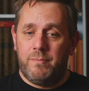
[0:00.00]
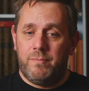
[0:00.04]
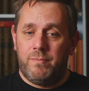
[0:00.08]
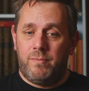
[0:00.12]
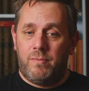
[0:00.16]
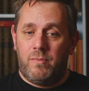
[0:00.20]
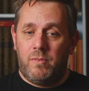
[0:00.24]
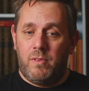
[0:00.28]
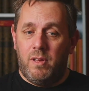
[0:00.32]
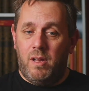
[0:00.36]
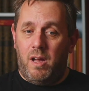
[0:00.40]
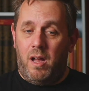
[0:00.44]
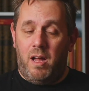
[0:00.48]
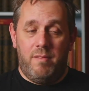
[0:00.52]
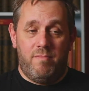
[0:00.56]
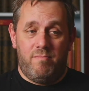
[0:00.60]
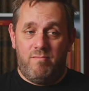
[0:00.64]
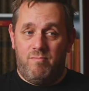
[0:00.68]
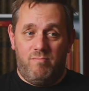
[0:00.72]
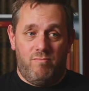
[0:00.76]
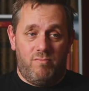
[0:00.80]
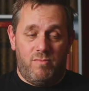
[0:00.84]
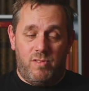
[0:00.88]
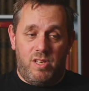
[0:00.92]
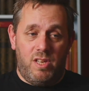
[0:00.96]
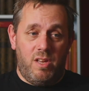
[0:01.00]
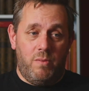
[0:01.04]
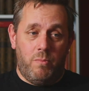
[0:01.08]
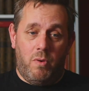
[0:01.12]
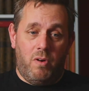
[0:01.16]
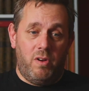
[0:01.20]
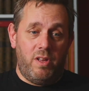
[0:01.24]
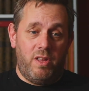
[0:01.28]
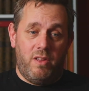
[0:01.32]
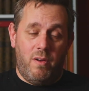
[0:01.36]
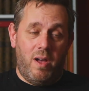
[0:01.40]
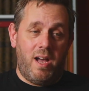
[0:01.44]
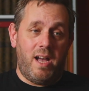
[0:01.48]
and what you
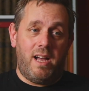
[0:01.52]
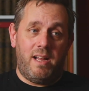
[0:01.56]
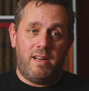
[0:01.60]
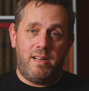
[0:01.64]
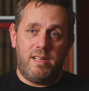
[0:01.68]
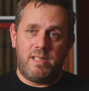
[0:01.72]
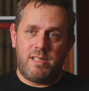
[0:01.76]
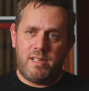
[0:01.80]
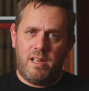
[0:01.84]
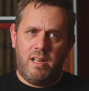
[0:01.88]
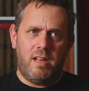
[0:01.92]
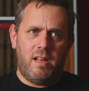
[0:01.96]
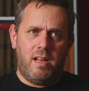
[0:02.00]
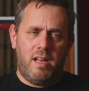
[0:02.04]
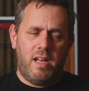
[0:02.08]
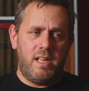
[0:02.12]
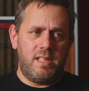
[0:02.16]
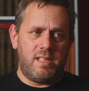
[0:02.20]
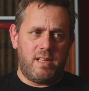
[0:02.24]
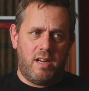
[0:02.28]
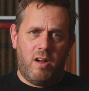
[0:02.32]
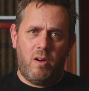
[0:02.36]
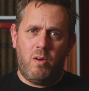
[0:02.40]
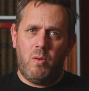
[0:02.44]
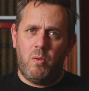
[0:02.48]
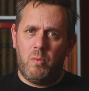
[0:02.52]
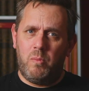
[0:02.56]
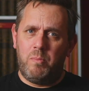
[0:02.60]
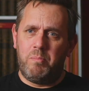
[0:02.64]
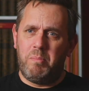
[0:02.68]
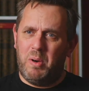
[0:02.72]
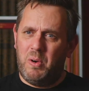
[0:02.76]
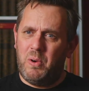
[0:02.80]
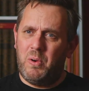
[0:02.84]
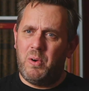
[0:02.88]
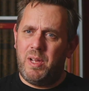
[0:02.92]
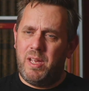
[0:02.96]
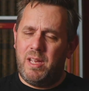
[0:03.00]
had is an old
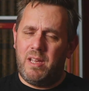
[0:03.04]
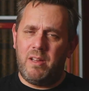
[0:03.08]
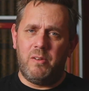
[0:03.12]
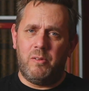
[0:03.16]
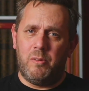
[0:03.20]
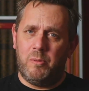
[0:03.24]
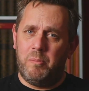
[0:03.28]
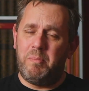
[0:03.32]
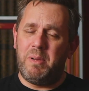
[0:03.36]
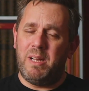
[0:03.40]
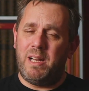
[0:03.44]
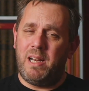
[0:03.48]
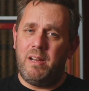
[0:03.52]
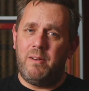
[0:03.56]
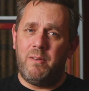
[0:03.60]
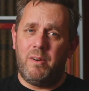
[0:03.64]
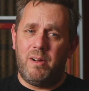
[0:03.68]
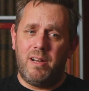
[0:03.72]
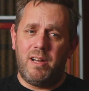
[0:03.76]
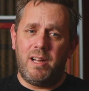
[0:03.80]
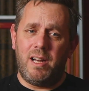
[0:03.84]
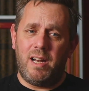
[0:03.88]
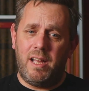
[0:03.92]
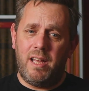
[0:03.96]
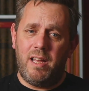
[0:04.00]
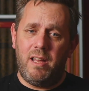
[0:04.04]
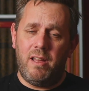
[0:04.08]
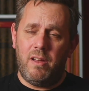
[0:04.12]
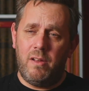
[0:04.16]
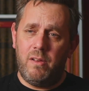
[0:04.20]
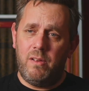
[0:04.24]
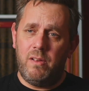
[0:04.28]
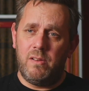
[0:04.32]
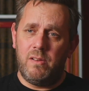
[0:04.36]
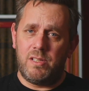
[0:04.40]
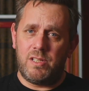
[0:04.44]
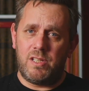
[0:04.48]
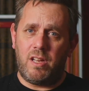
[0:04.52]
boy called Billy Riley who
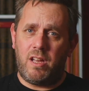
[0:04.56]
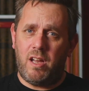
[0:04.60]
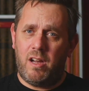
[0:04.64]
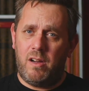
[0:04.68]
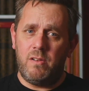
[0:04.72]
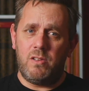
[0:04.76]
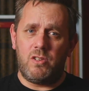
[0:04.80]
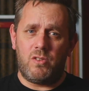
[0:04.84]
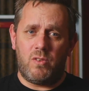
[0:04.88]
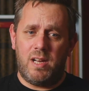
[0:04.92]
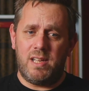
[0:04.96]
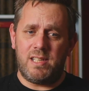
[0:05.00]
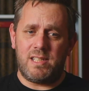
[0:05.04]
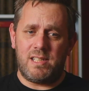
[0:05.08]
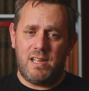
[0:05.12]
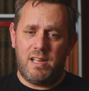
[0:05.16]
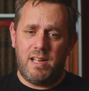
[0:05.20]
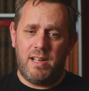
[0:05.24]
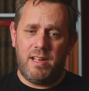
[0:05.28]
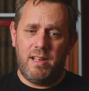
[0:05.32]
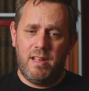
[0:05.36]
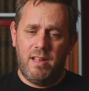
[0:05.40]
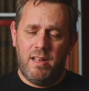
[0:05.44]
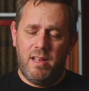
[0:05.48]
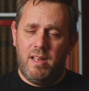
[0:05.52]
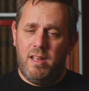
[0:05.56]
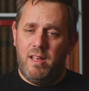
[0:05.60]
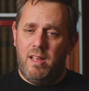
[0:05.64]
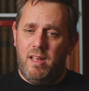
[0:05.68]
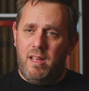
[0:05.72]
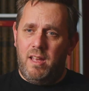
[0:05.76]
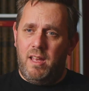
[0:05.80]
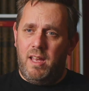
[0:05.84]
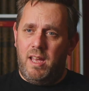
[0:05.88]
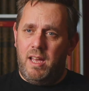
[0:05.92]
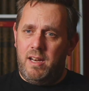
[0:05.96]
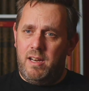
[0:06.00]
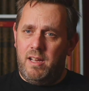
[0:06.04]
used to coach wrestling
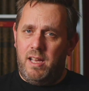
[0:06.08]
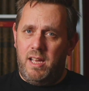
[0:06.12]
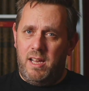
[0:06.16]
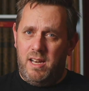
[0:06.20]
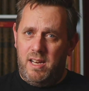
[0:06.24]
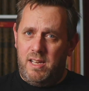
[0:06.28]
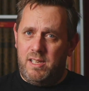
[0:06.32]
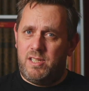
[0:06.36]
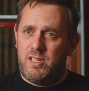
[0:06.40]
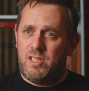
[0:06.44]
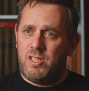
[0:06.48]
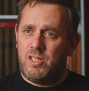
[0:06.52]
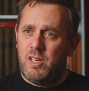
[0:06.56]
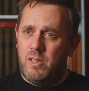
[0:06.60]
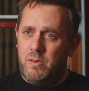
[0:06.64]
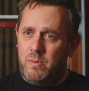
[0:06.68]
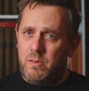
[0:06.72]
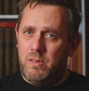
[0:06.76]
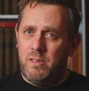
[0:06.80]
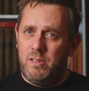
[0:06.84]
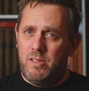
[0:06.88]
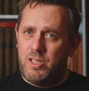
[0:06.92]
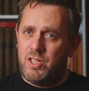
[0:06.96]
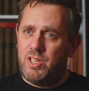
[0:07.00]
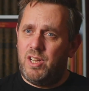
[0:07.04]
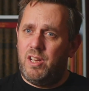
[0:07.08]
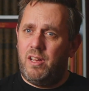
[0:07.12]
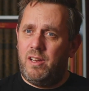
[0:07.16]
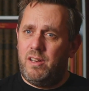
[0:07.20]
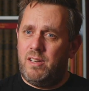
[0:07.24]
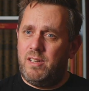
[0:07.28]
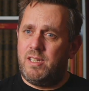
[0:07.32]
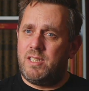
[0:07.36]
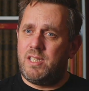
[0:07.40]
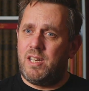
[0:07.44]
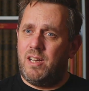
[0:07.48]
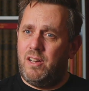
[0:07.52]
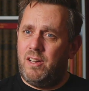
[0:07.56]
in his suit and shirt and
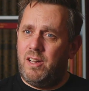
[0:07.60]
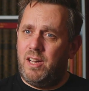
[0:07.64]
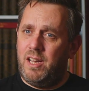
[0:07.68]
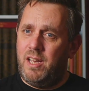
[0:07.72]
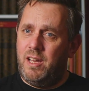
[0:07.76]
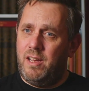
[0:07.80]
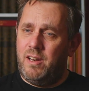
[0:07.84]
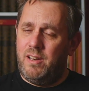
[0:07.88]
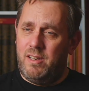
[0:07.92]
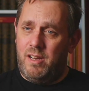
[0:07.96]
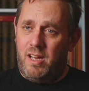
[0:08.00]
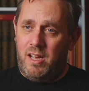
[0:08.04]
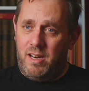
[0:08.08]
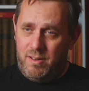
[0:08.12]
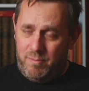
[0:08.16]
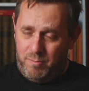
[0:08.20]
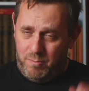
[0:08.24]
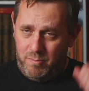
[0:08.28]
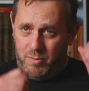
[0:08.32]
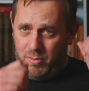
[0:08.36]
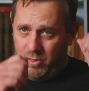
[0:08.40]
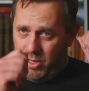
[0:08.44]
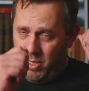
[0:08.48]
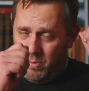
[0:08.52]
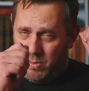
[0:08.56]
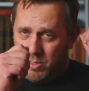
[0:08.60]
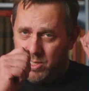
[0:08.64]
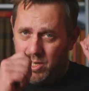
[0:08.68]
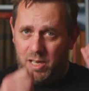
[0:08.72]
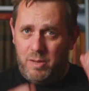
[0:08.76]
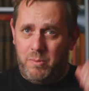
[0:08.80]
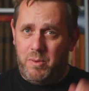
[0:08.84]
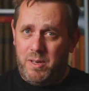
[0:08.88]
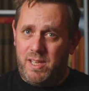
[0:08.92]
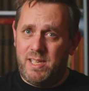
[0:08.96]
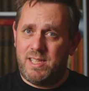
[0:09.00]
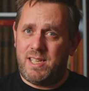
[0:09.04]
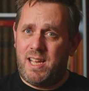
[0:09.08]
tie, and usually with
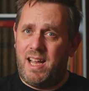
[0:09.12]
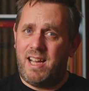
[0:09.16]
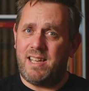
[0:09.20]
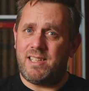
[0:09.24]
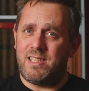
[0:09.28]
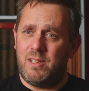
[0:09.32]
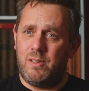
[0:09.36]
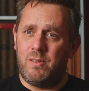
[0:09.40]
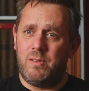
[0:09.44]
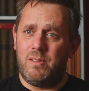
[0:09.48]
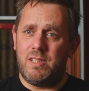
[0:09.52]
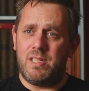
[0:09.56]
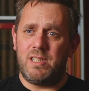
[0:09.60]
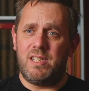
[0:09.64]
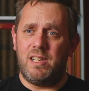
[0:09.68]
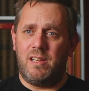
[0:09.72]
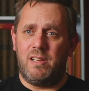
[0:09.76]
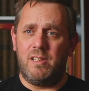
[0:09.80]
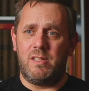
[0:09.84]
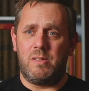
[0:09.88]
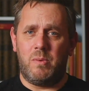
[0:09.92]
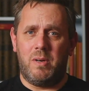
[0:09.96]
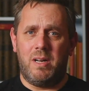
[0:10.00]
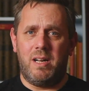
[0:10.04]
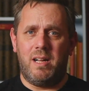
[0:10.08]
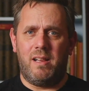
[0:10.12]
his hat on still as well.